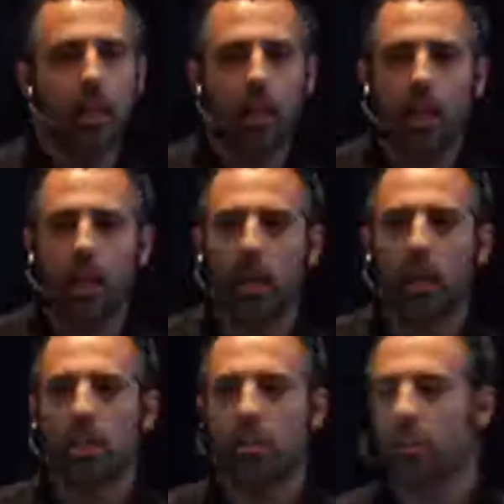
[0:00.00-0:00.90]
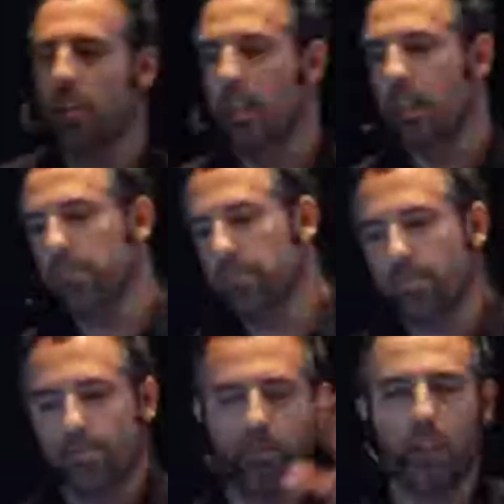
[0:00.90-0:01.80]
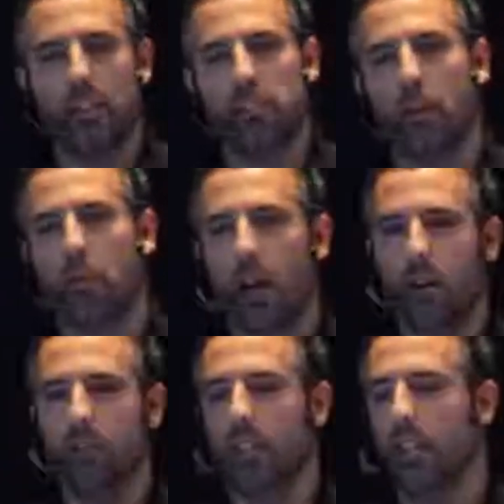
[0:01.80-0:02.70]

Uh, usually, it's around